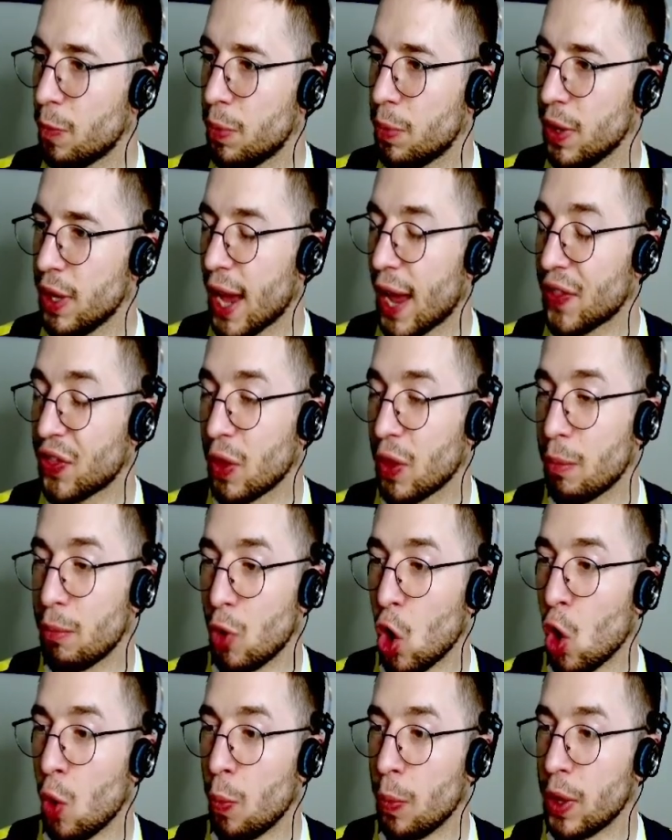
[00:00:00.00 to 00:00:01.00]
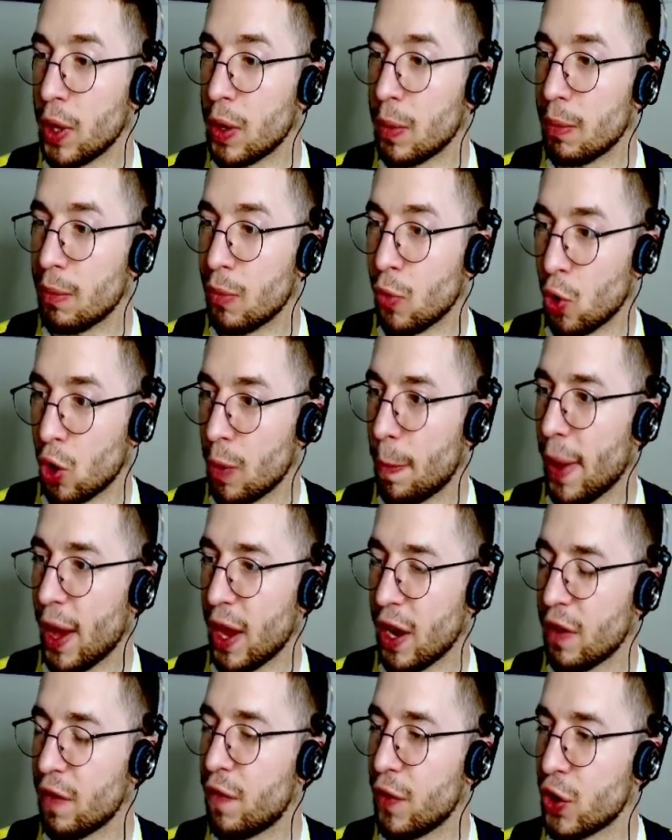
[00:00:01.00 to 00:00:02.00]
be at the moment more
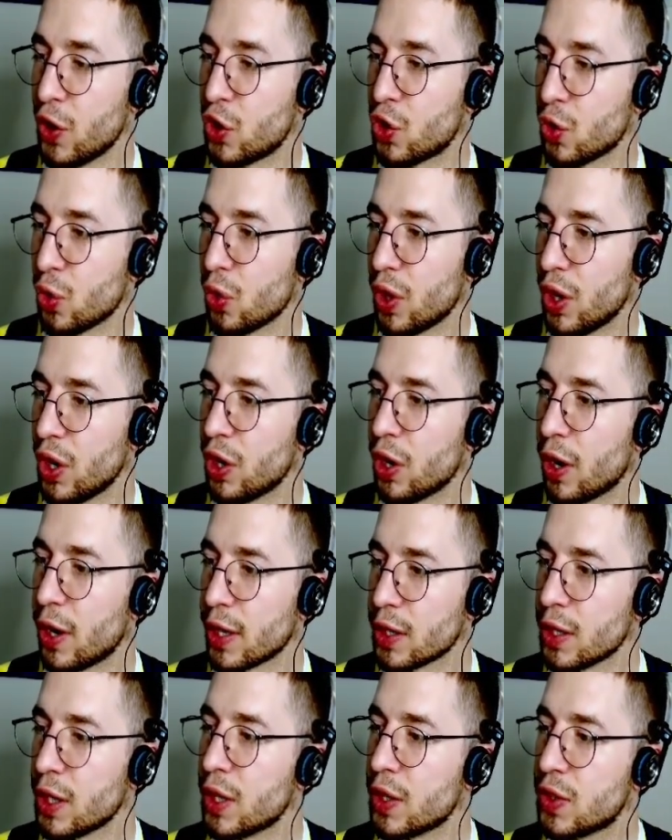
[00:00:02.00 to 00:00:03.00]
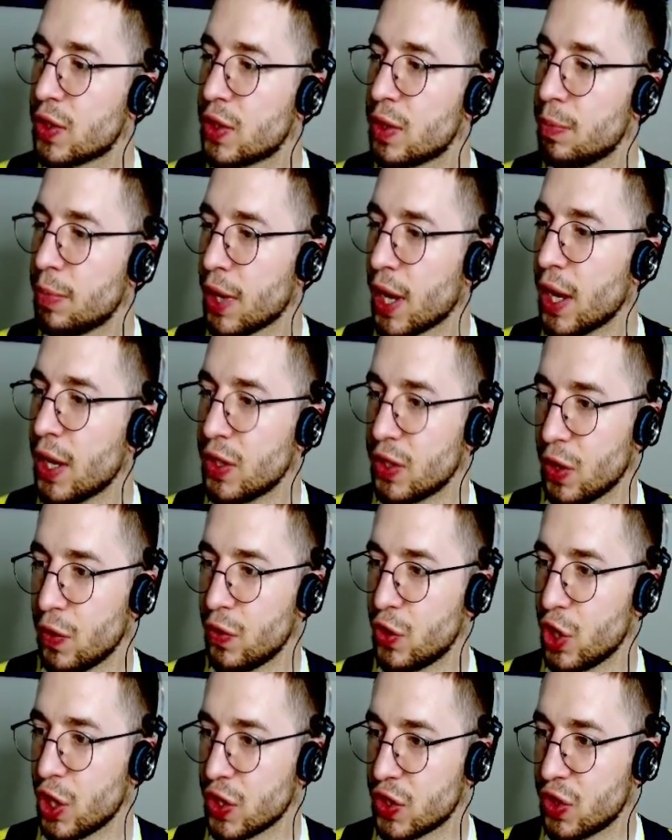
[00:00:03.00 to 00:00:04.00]
beneficial than darkness because of
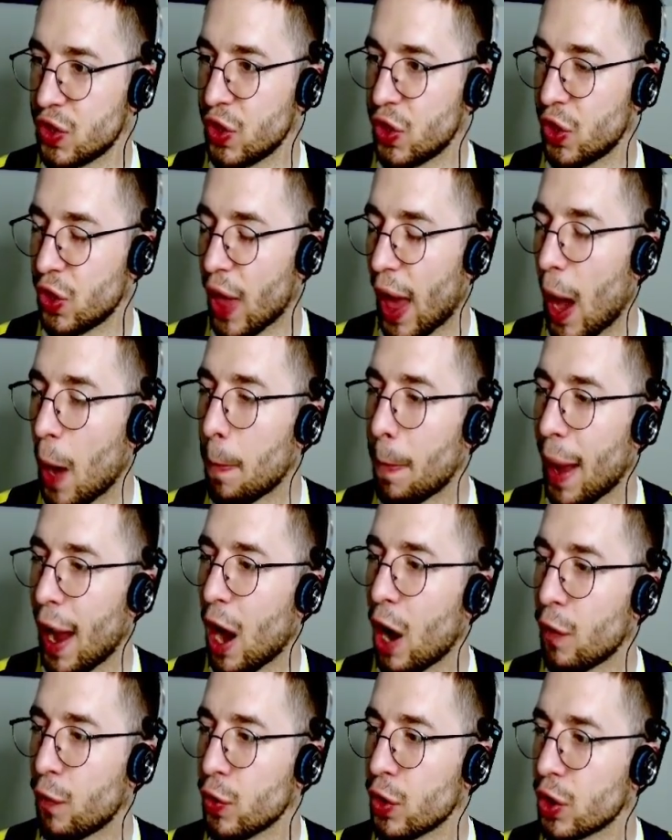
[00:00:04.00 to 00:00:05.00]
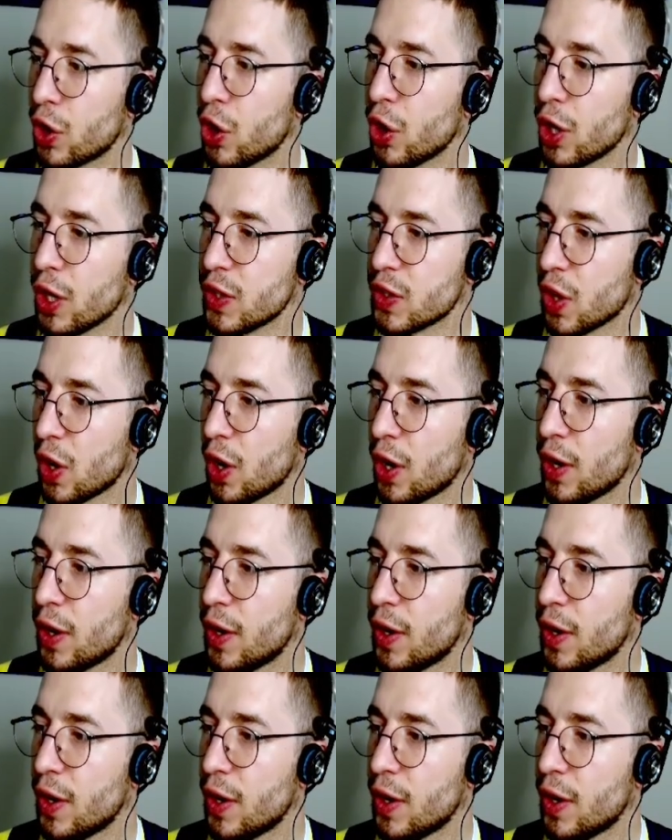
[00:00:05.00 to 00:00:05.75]
just how powerful the cookies are.